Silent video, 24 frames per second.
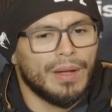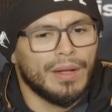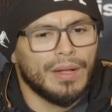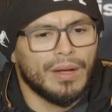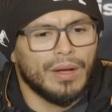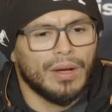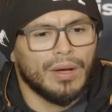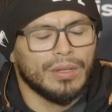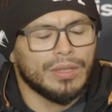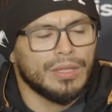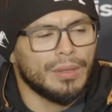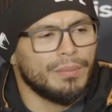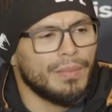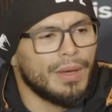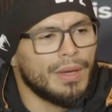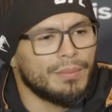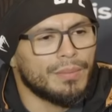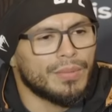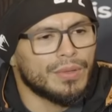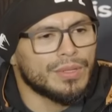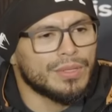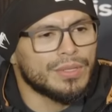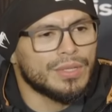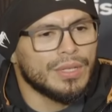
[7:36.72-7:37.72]
all the
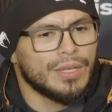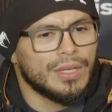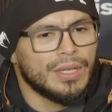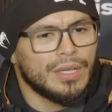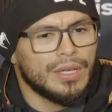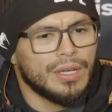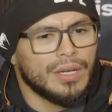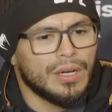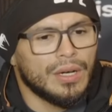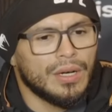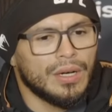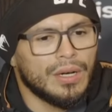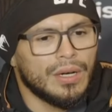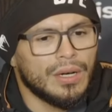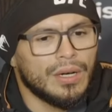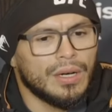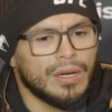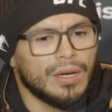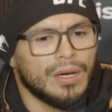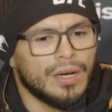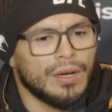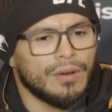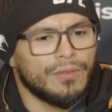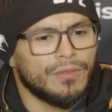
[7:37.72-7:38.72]
members
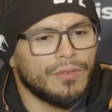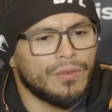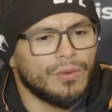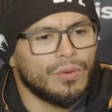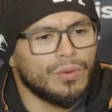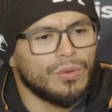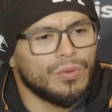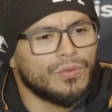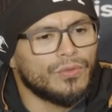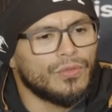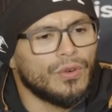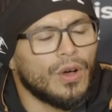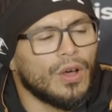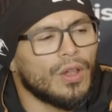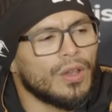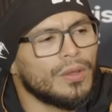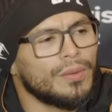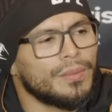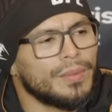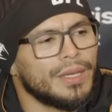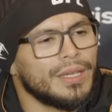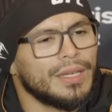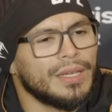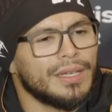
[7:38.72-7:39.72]
of who follow
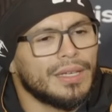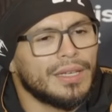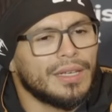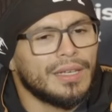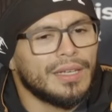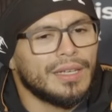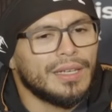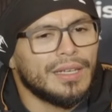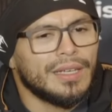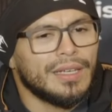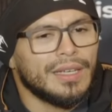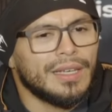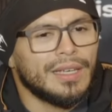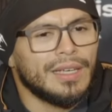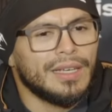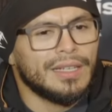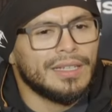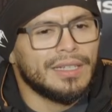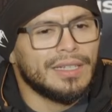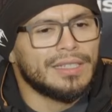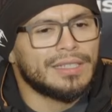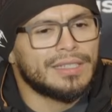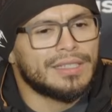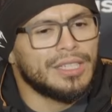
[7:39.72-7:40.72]
me,
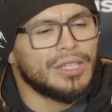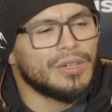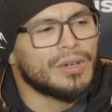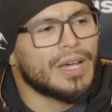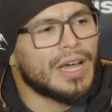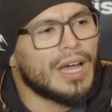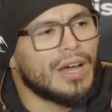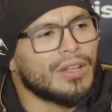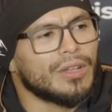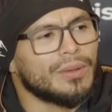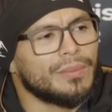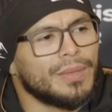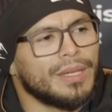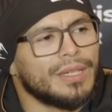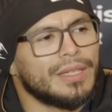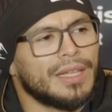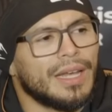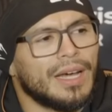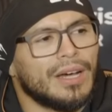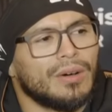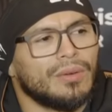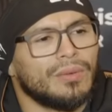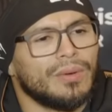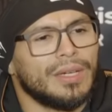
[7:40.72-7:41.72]
it still count on me in
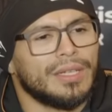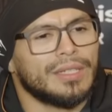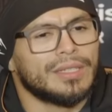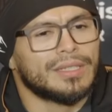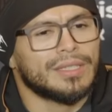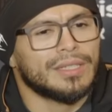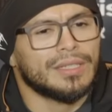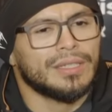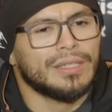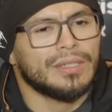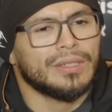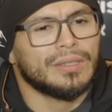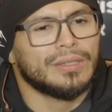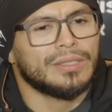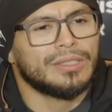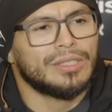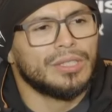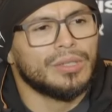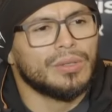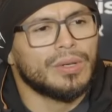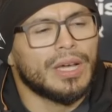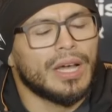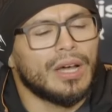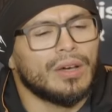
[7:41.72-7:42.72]
that way. So it
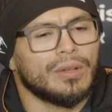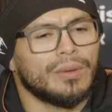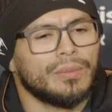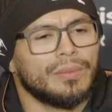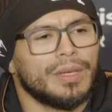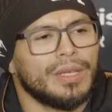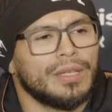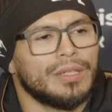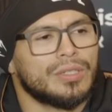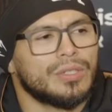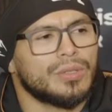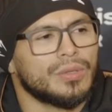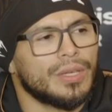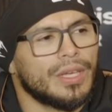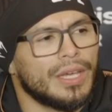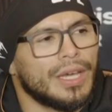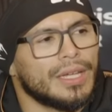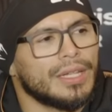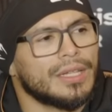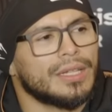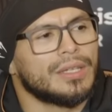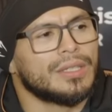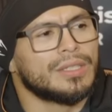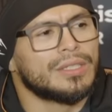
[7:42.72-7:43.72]
still count on me to
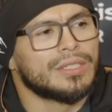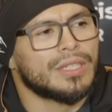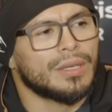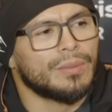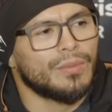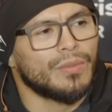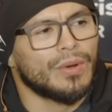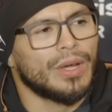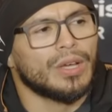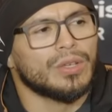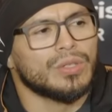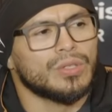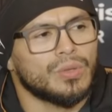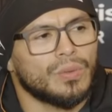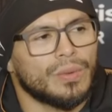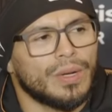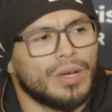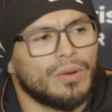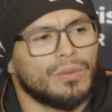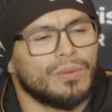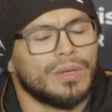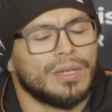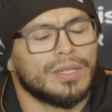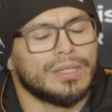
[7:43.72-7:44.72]
get somewhere else what I
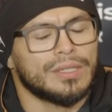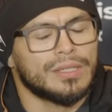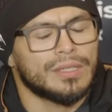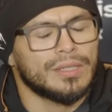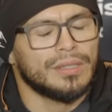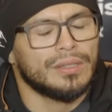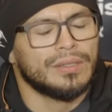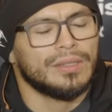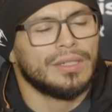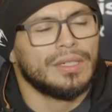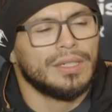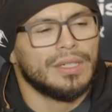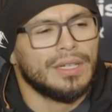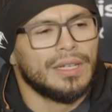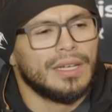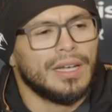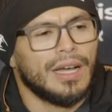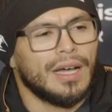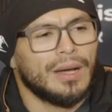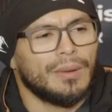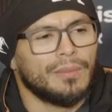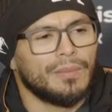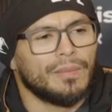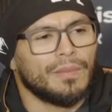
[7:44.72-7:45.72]
want. So
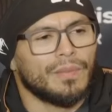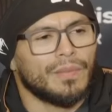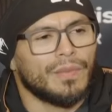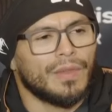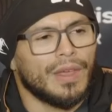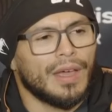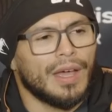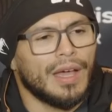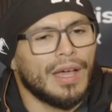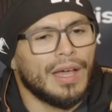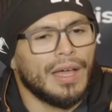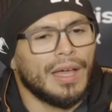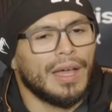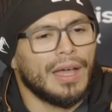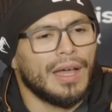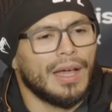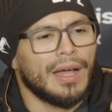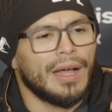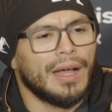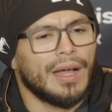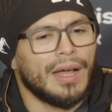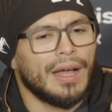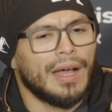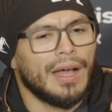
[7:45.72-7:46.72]
I
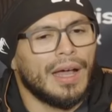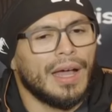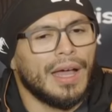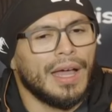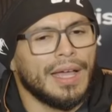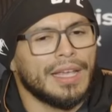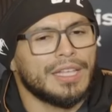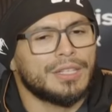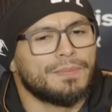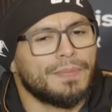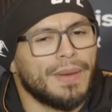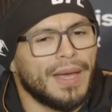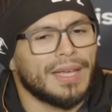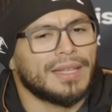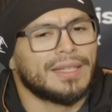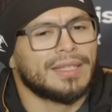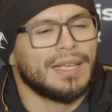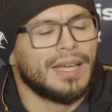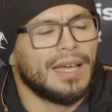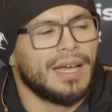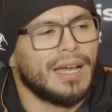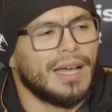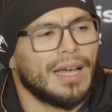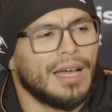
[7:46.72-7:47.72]
expect
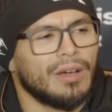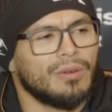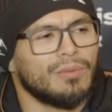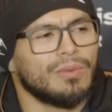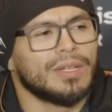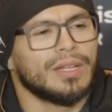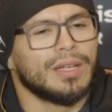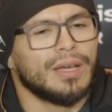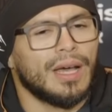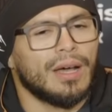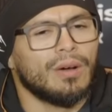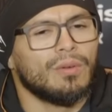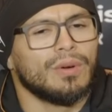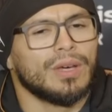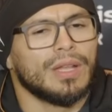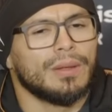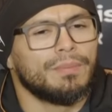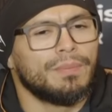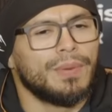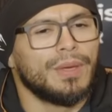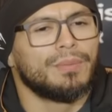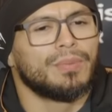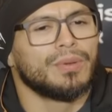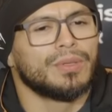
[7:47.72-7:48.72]
that. I
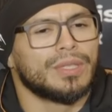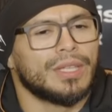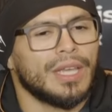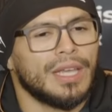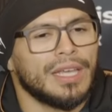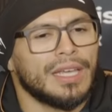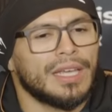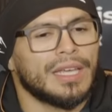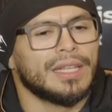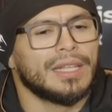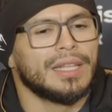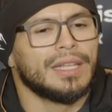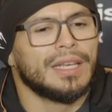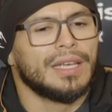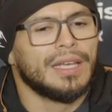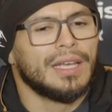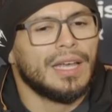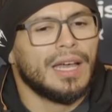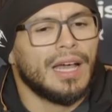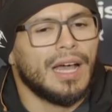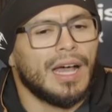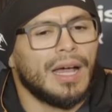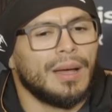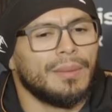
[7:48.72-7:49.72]
want people thinking
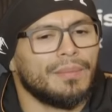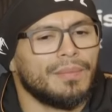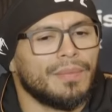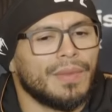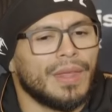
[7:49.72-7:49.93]
I